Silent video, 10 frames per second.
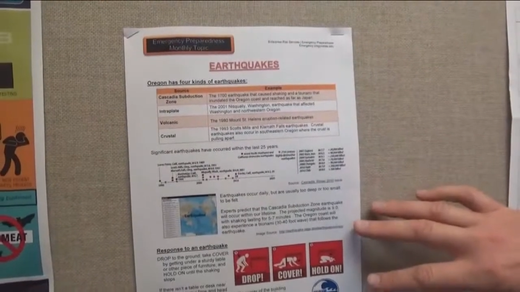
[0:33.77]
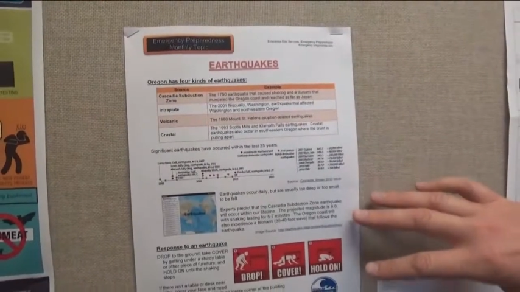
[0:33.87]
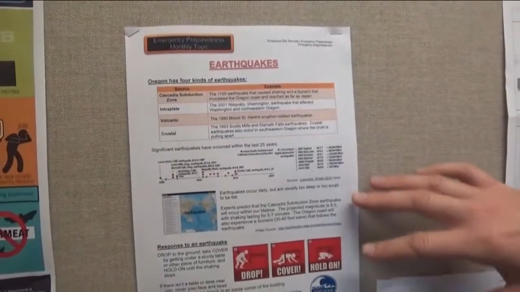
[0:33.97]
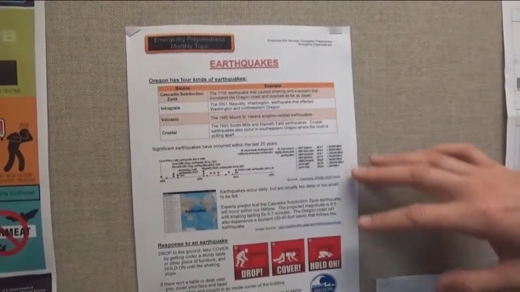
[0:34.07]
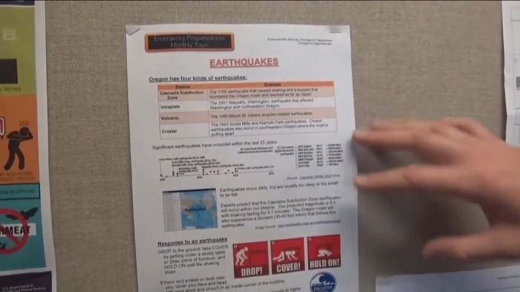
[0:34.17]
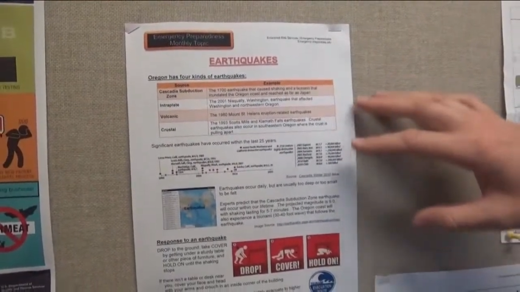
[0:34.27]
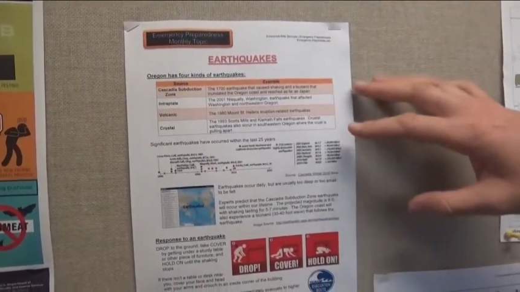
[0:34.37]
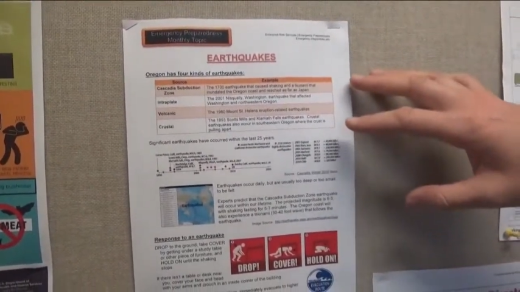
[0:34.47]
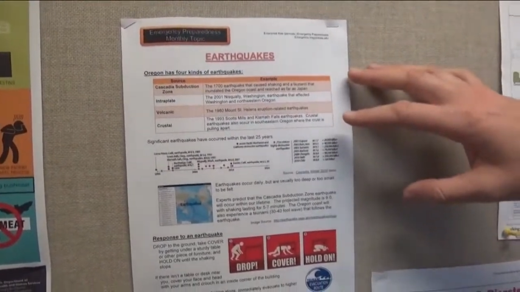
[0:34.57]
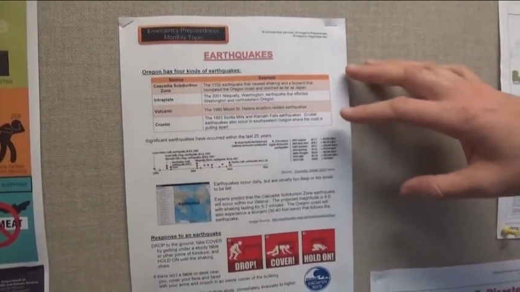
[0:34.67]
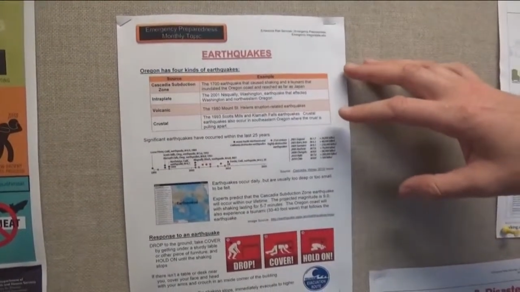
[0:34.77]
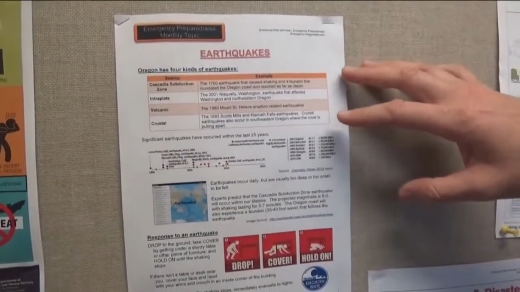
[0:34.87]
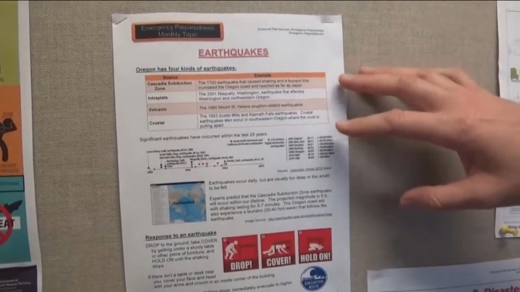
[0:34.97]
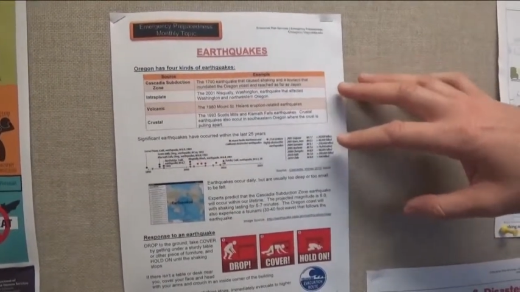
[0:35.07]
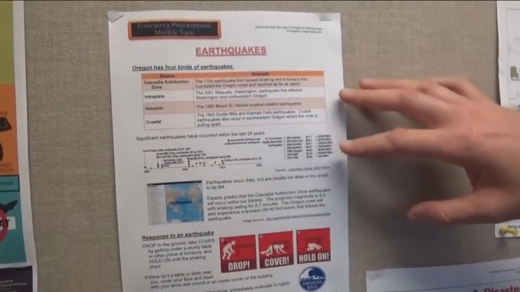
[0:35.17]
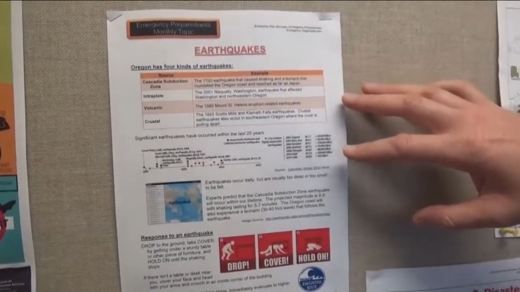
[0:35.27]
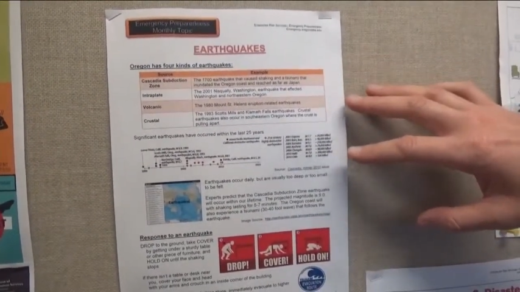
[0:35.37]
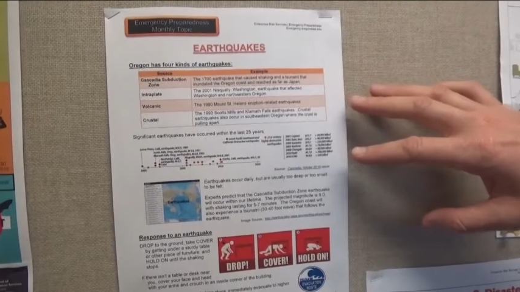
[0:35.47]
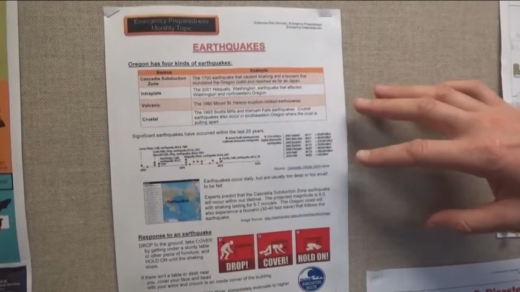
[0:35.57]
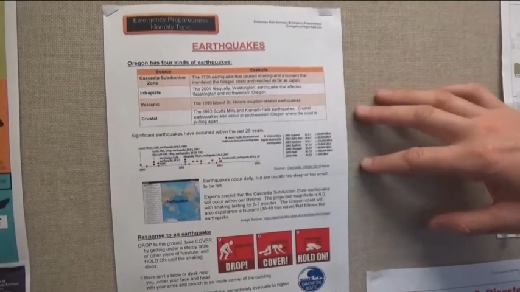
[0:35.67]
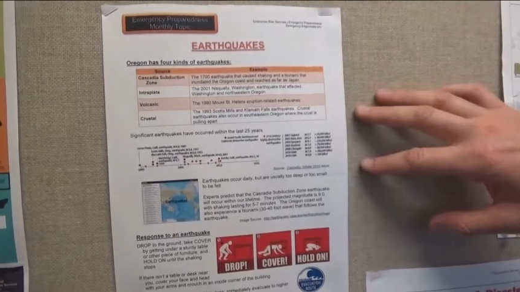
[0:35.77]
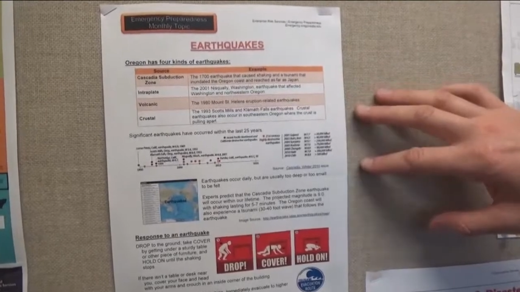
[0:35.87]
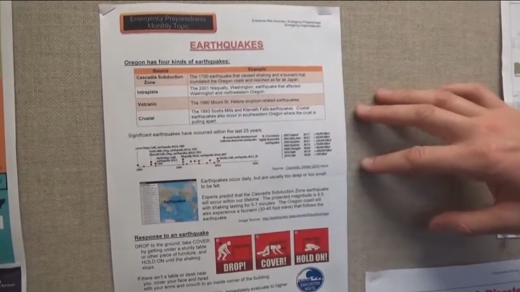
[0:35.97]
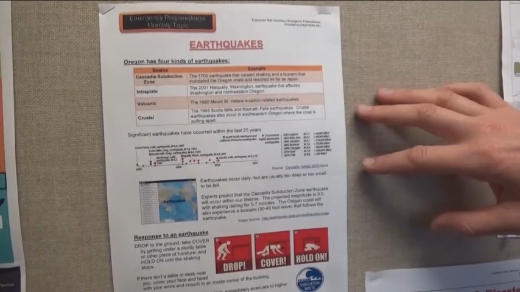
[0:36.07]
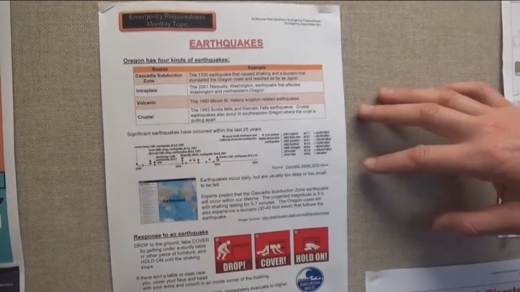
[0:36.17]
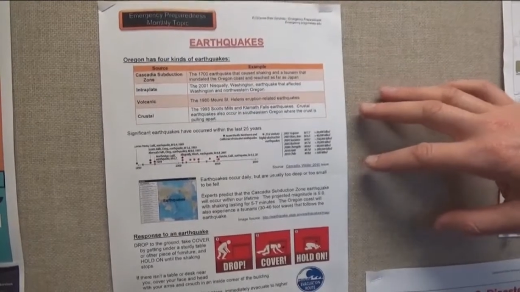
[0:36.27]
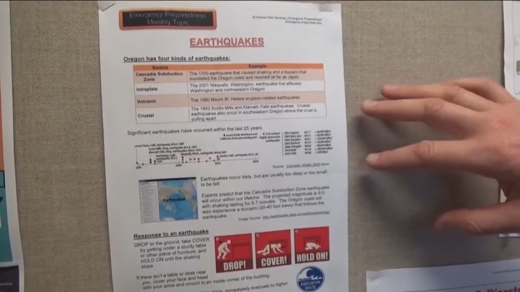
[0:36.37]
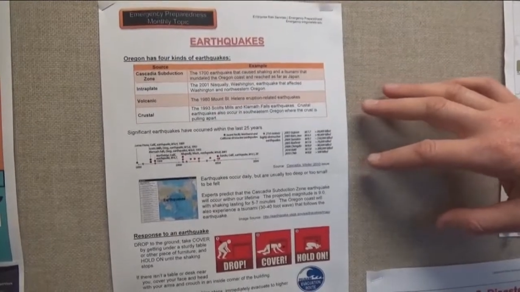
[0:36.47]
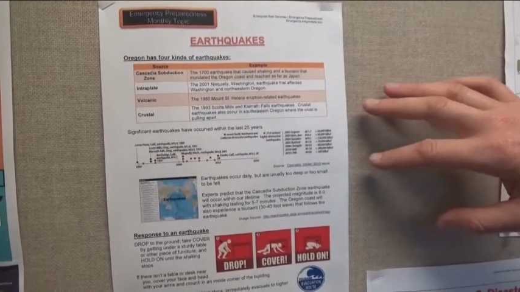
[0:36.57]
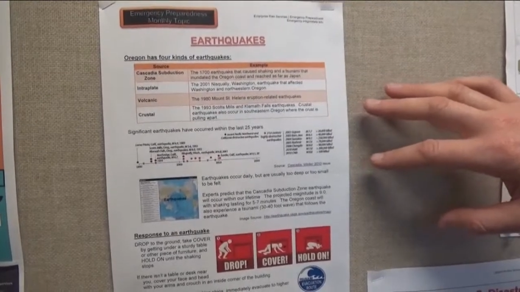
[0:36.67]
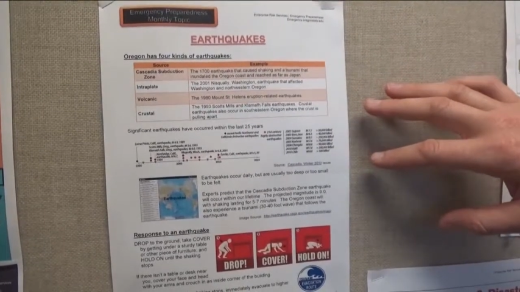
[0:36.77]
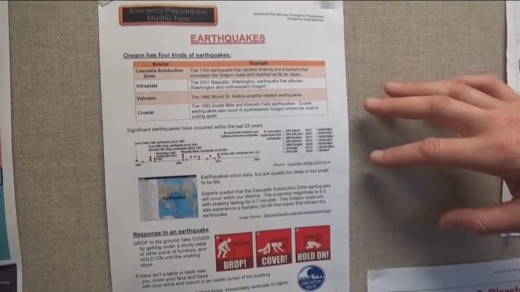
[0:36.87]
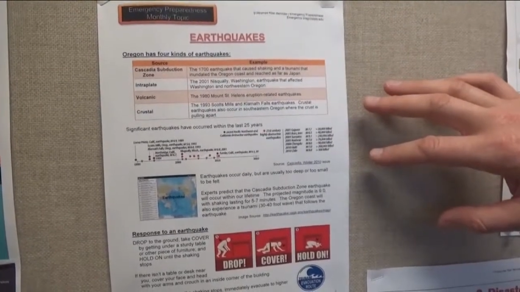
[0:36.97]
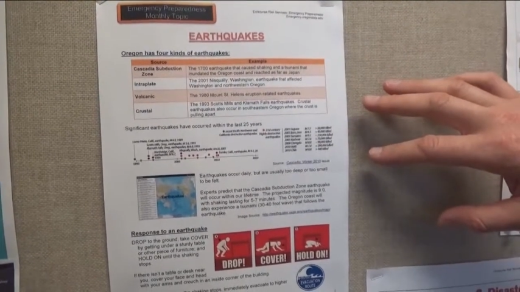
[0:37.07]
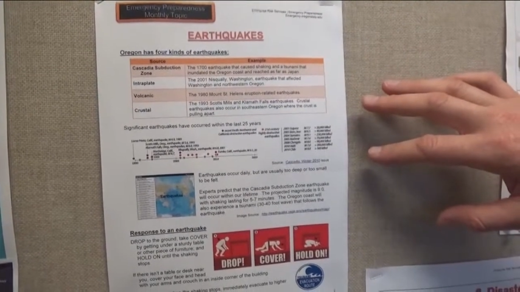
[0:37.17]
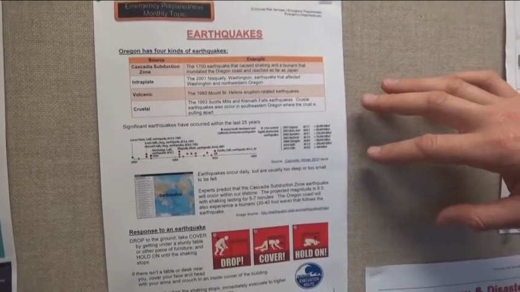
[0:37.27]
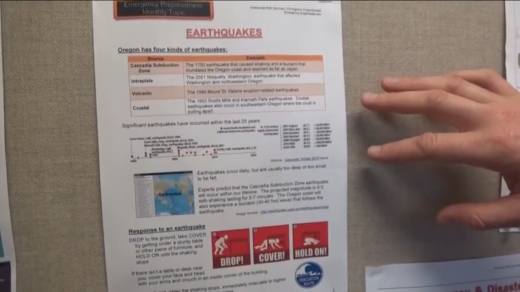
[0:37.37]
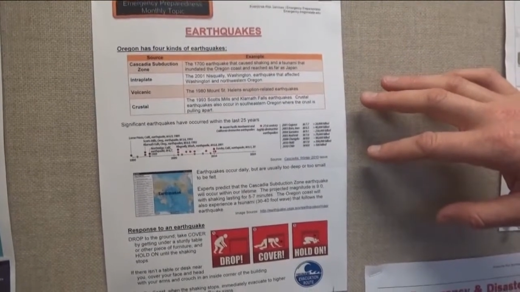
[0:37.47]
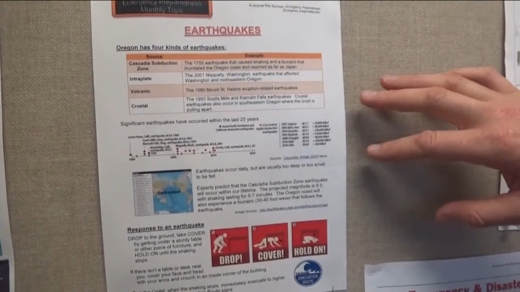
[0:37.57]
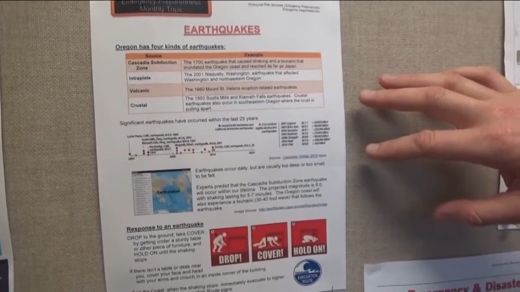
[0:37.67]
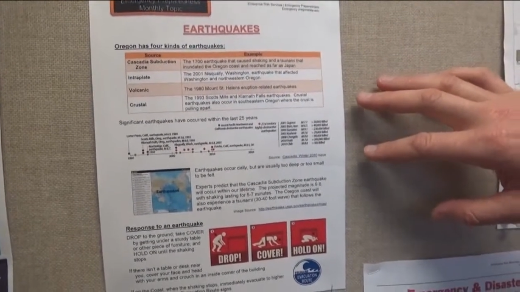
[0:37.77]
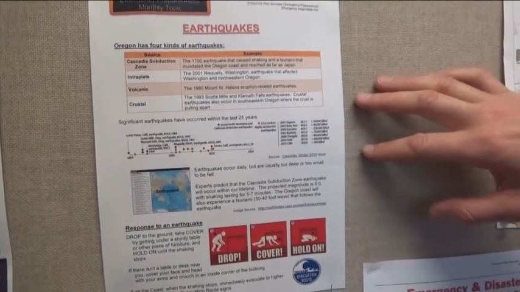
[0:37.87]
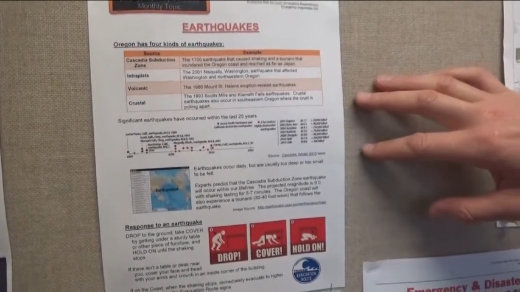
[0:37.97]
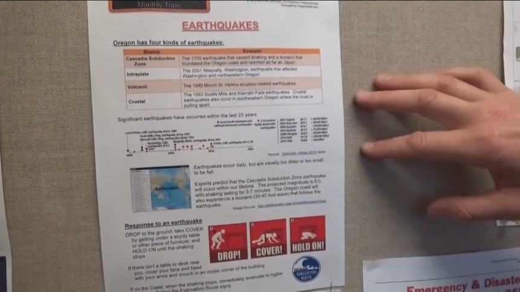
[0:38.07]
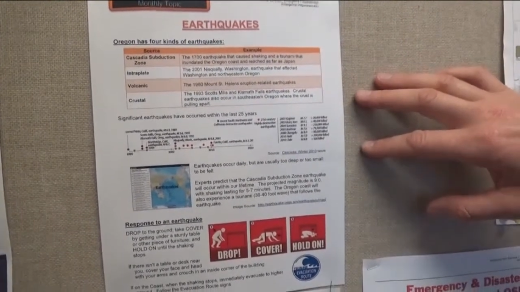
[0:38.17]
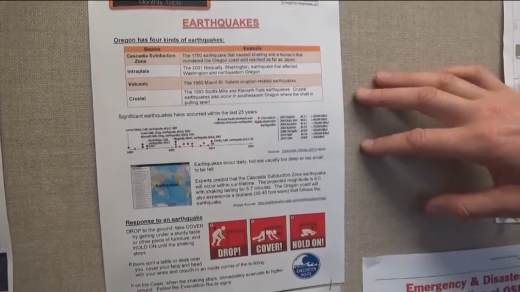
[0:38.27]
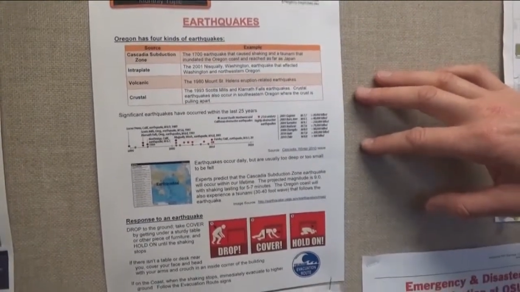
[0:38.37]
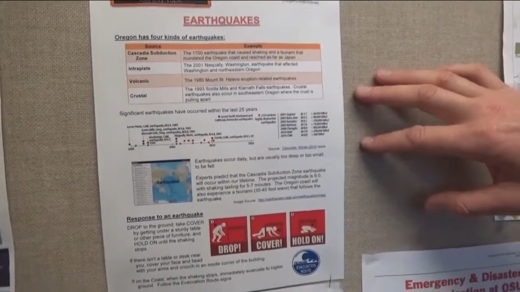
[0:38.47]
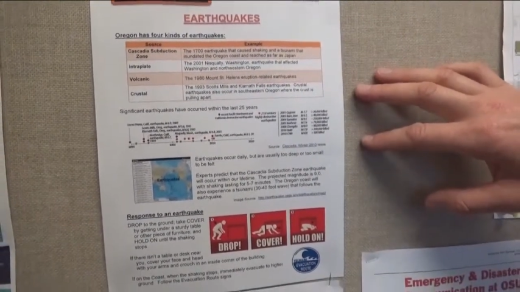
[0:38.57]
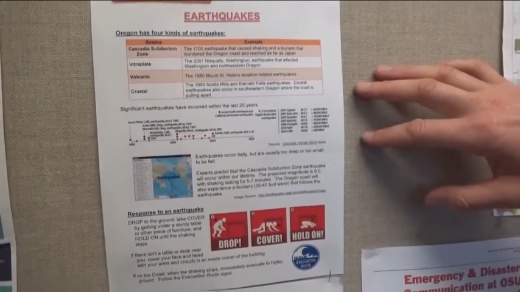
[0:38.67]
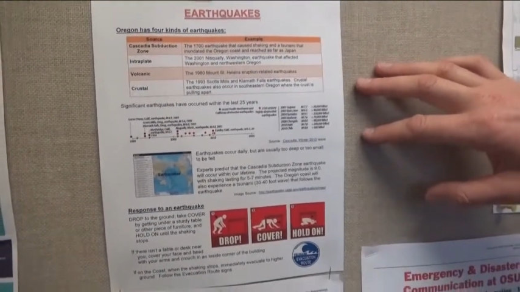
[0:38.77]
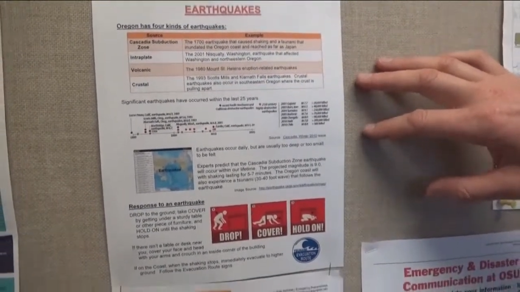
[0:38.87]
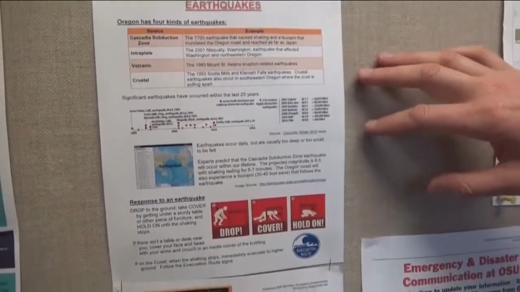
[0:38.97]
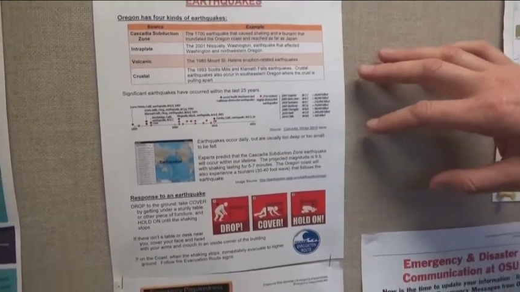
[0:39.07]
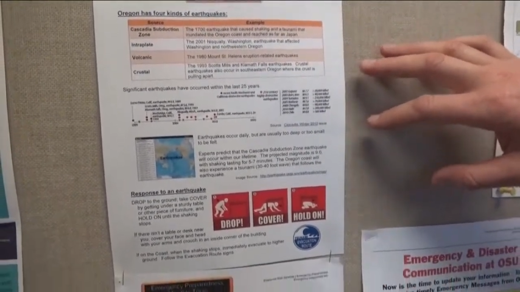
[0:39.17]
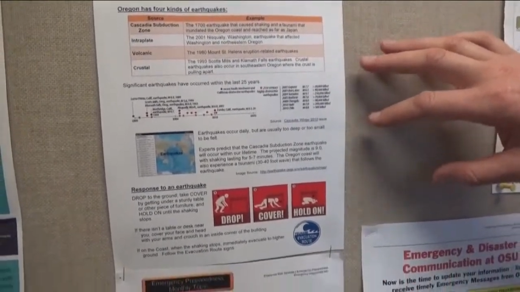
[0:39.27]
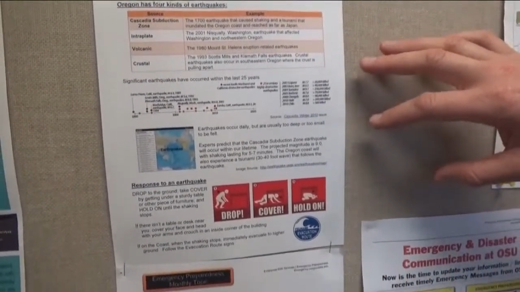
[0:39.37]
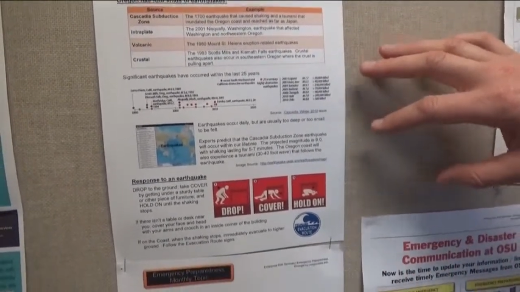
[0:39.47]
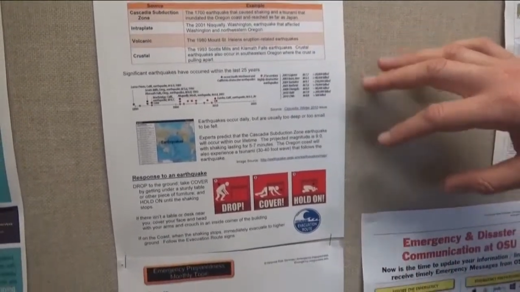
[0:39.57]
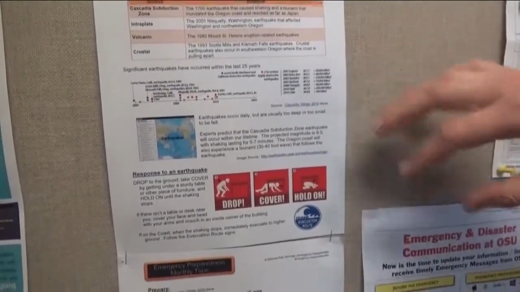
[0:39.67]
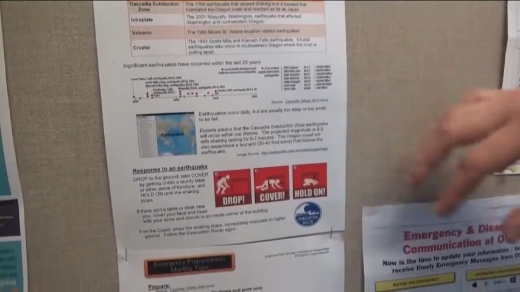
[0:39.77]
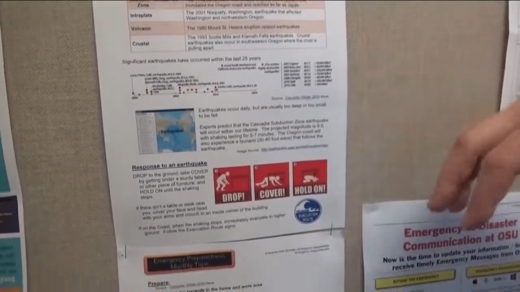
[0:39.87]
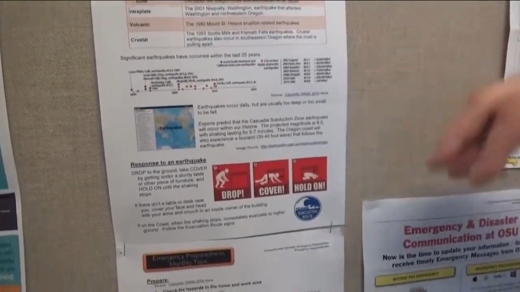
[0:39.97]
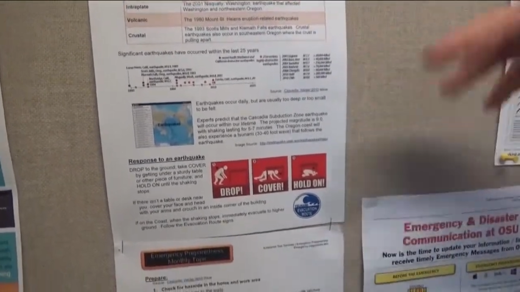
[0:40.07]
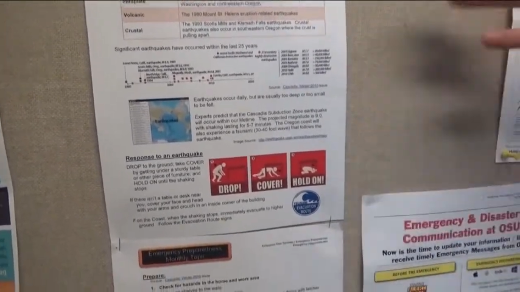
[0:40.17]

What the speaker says: No face is visible, so there are no lips to read.